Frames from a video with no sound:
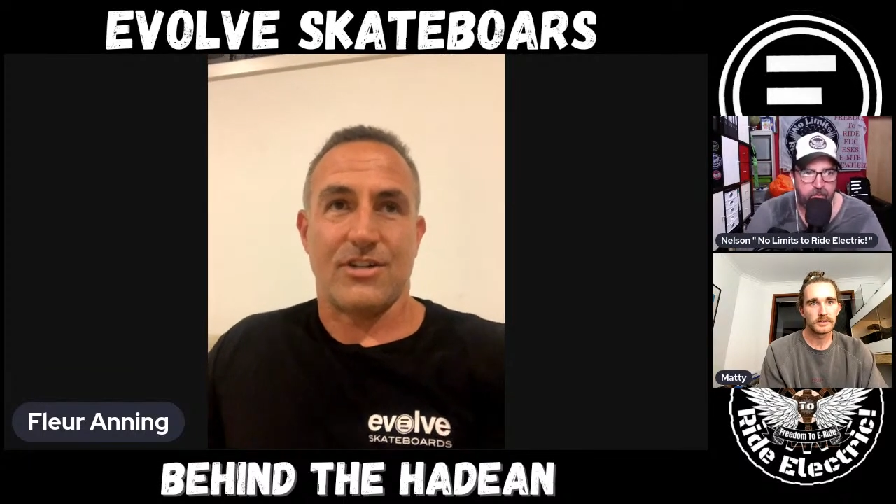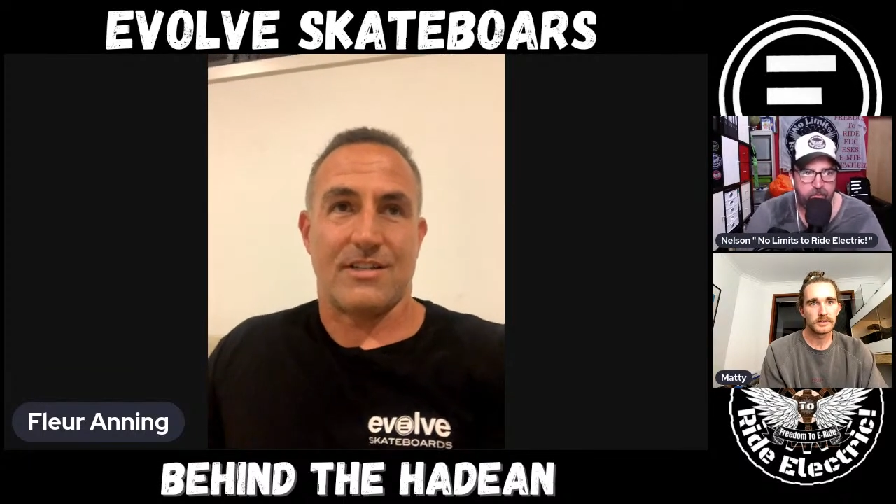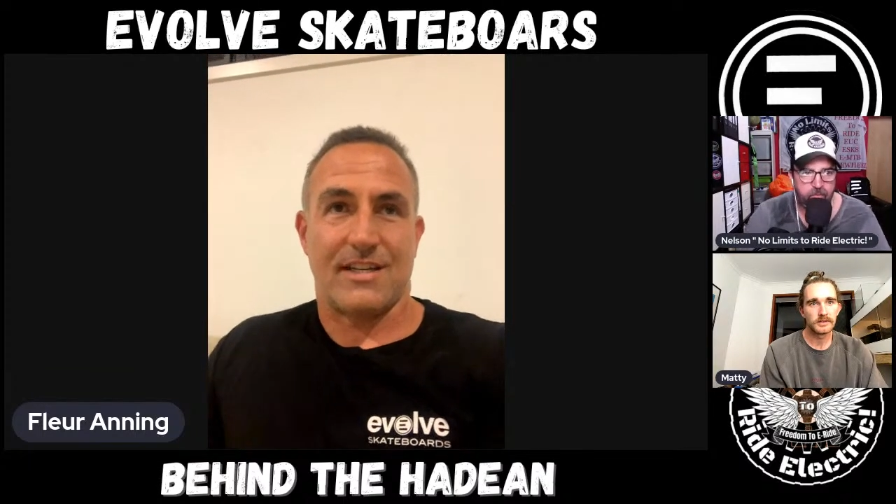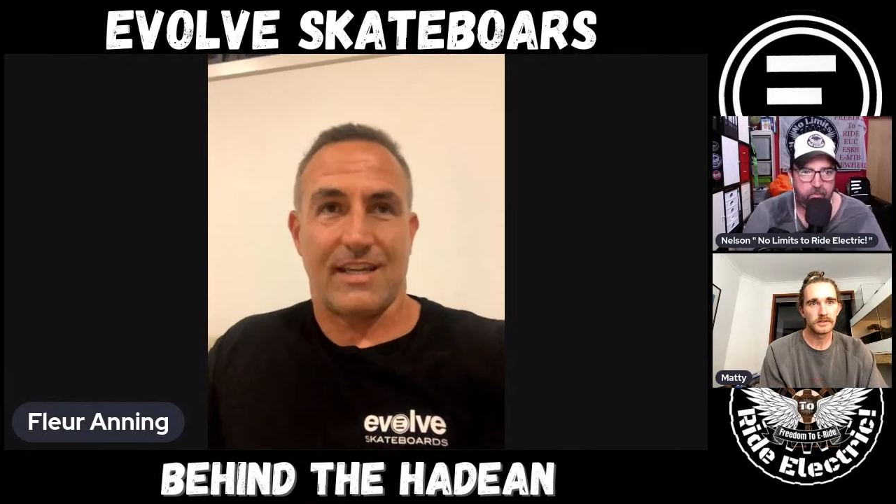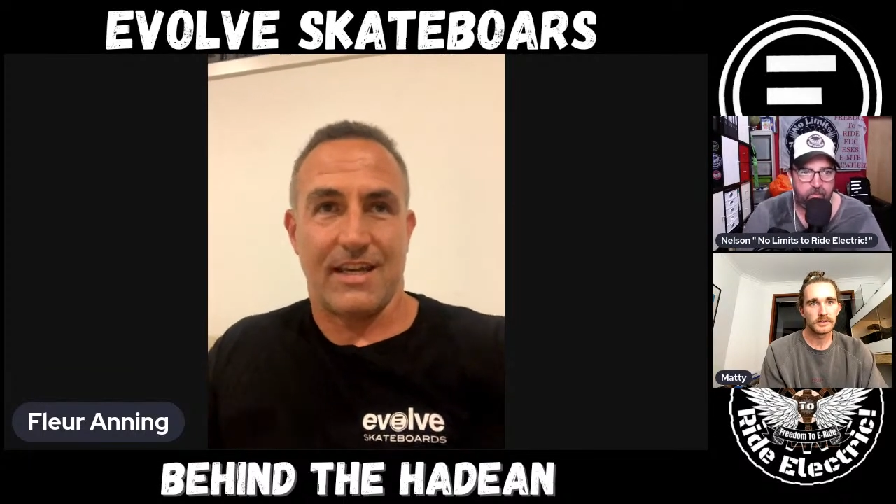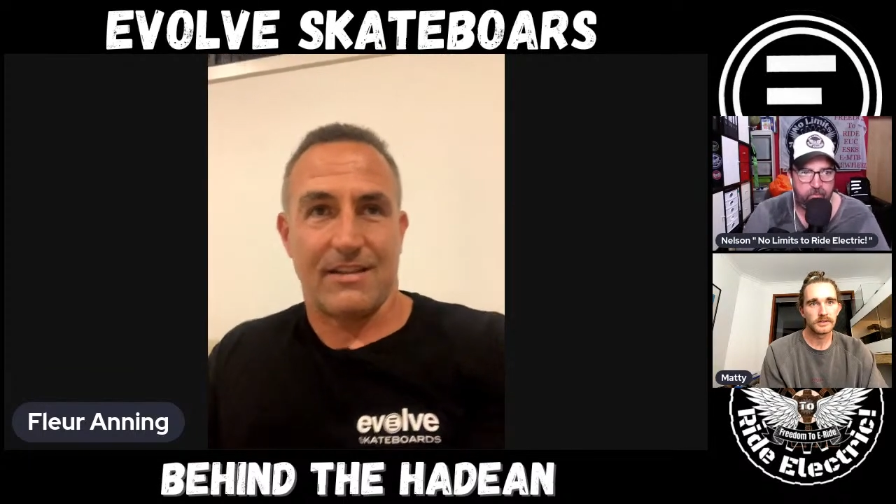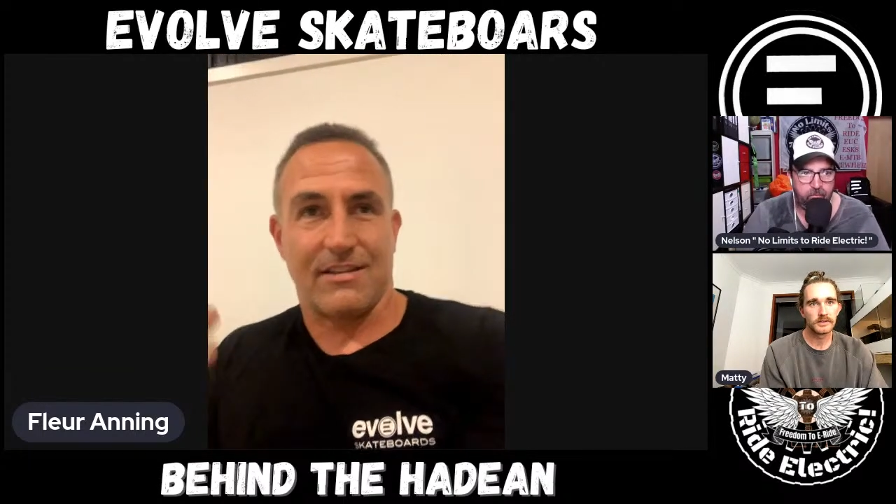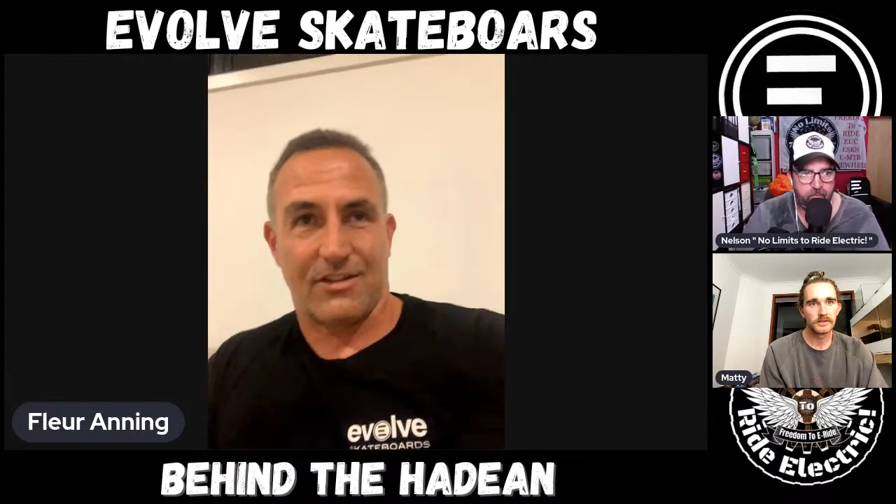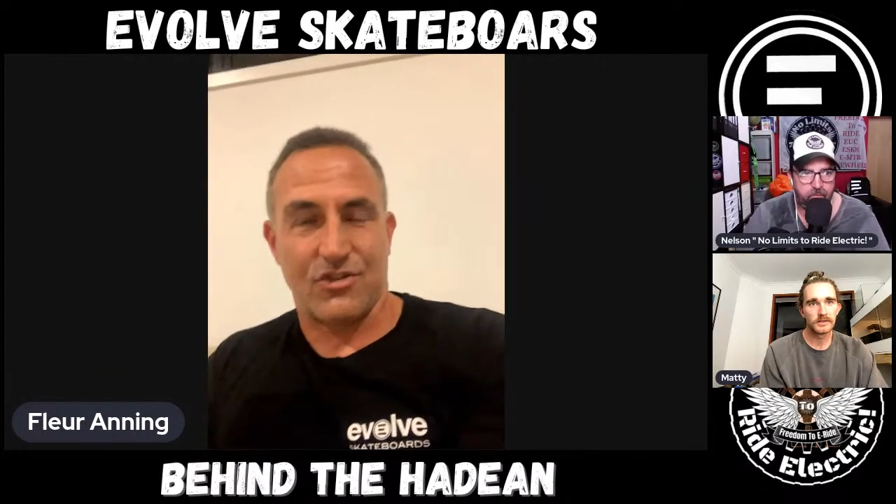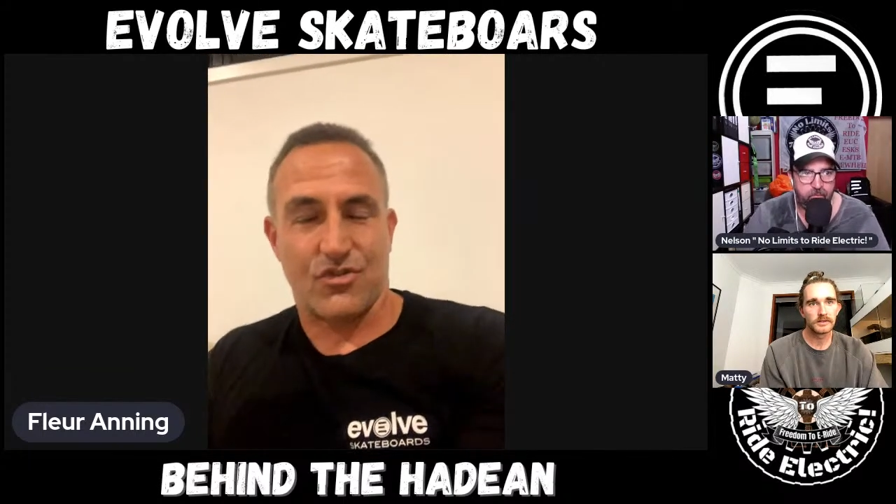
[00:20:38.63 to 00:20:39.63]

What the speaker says: just to get the